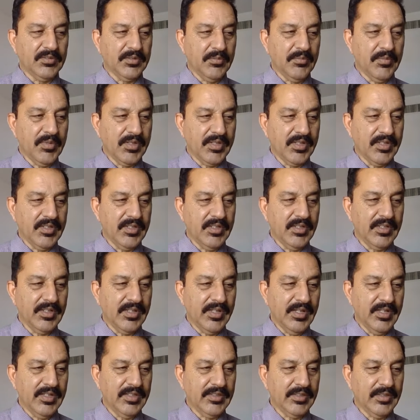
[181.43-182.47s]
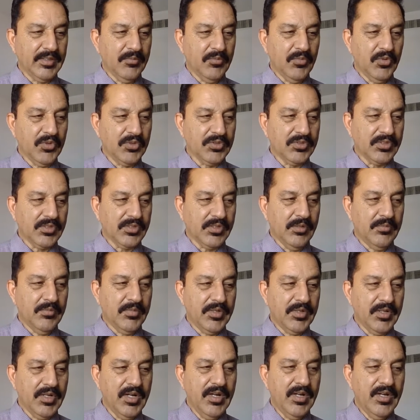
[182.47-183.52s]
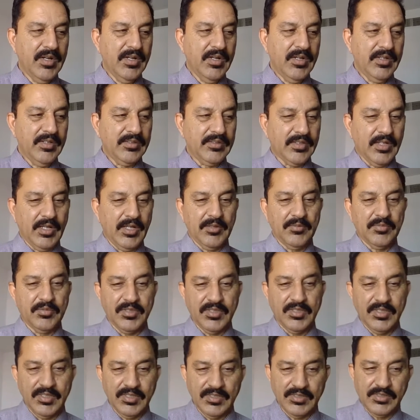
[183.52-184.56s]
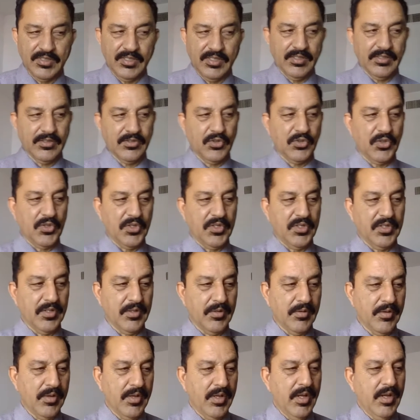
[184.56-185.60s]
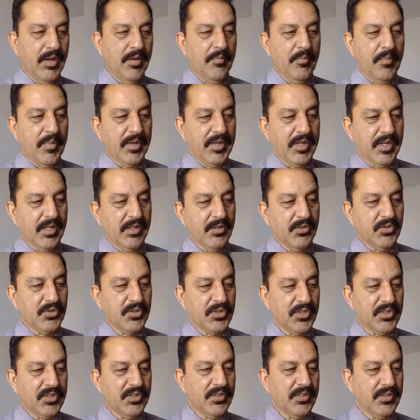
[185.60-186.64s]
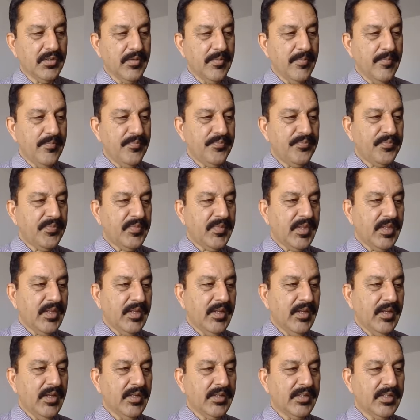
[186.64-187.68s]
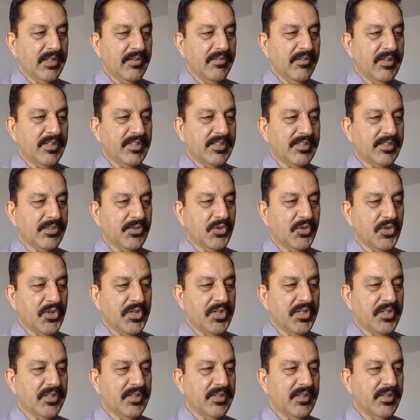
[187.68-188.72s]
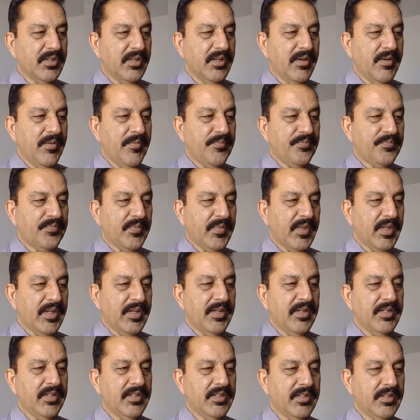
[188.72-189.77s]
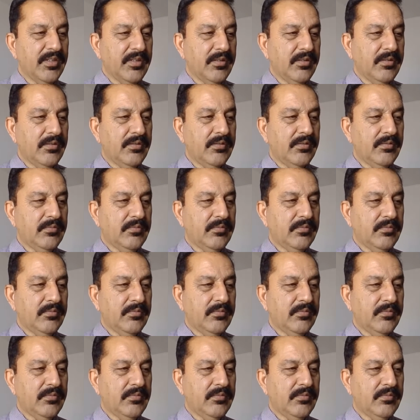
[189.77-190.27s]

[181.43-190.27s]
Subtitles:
of the material, and the most common types is the corrosion. Pitting corrosion, crevice corrosion, in,